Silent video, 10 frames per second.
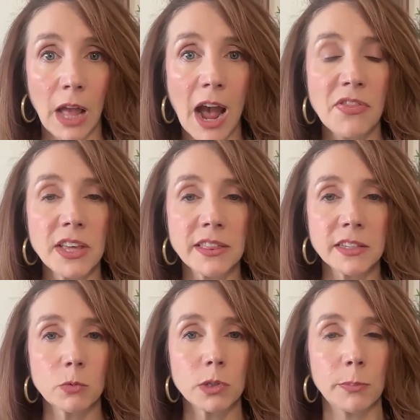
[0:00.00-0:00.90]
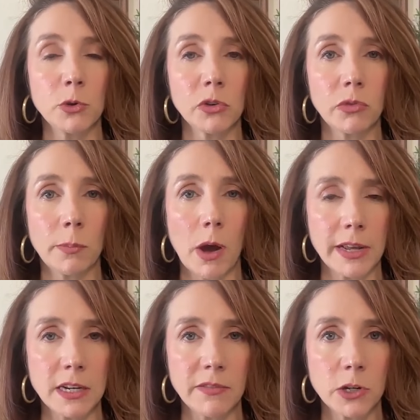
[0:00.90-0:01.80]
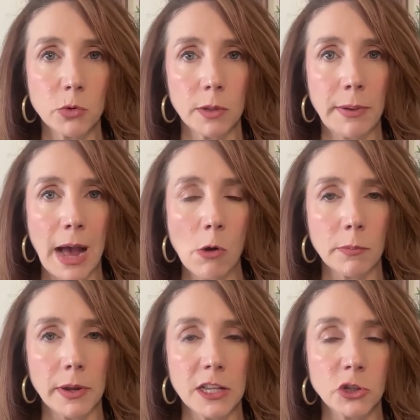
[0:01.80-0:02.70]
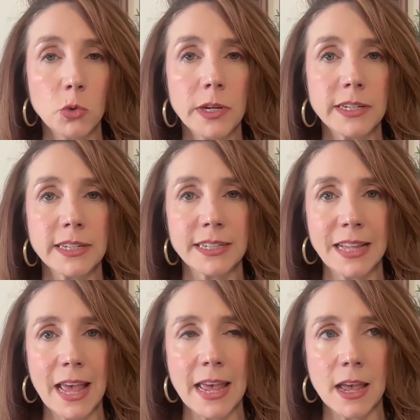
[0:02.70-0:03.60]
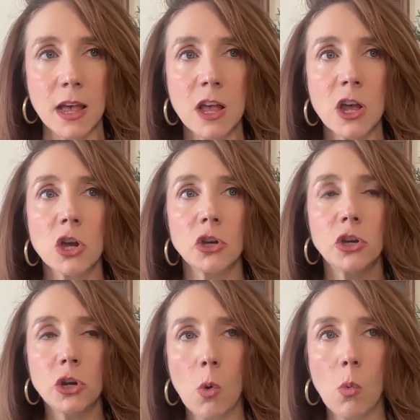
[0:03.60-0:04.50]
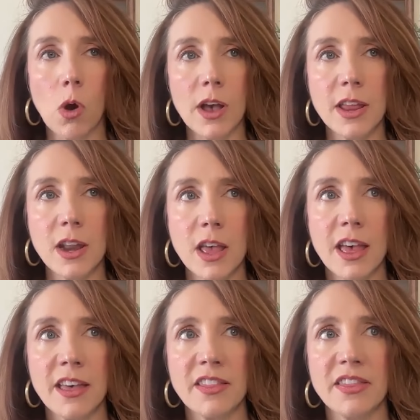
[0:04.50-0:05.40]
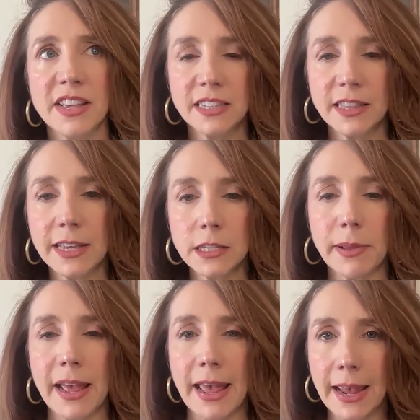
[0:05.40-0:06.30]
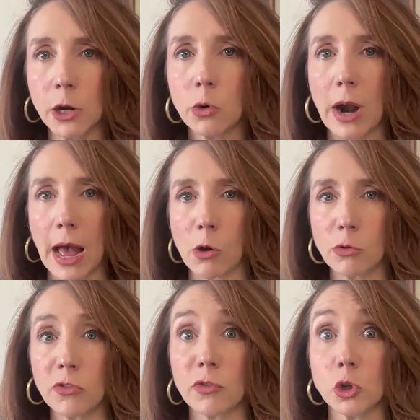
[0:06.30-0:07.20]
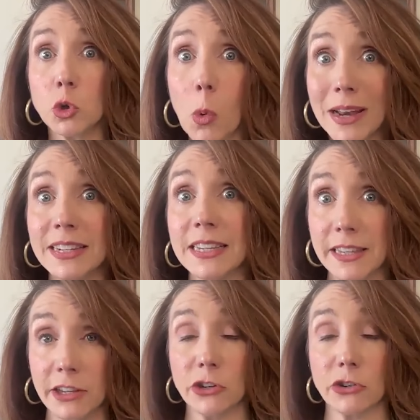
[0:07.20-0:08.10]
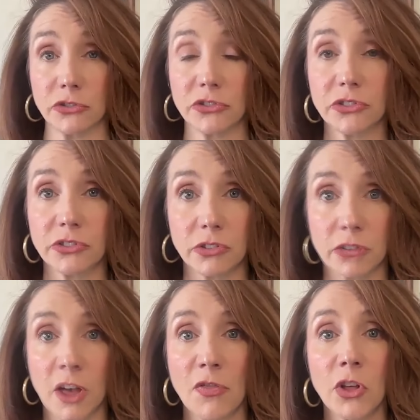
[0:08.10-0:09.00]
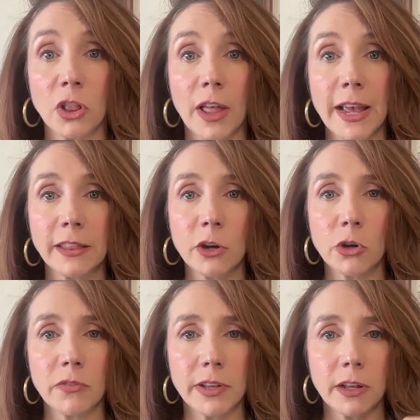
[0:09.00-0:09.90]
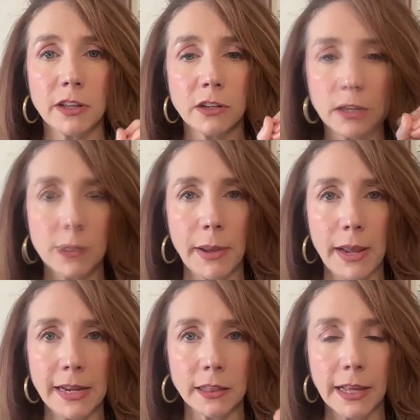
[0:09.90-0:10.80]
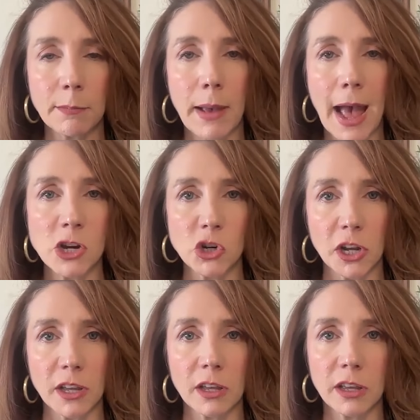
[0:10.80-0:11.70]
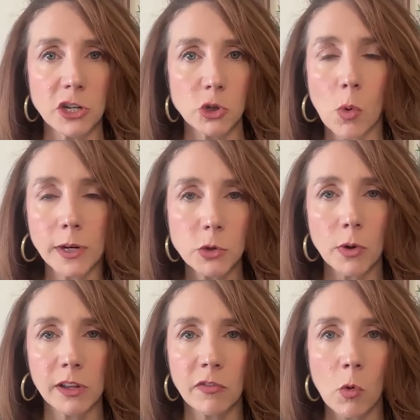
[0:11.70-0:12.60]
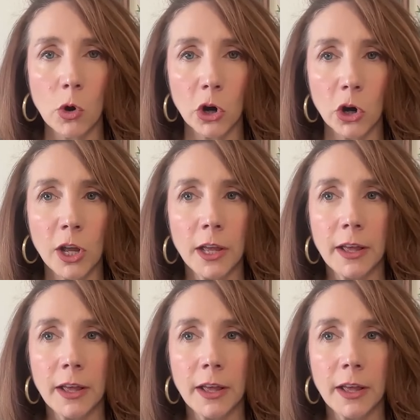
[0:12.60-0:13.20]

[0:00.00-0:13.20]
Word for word: I think this is what's beautiful about individual empowerment is you get to say, you know what? This thing has been hanging around for 20 years. The likelihood of it dissipating like magic in 2024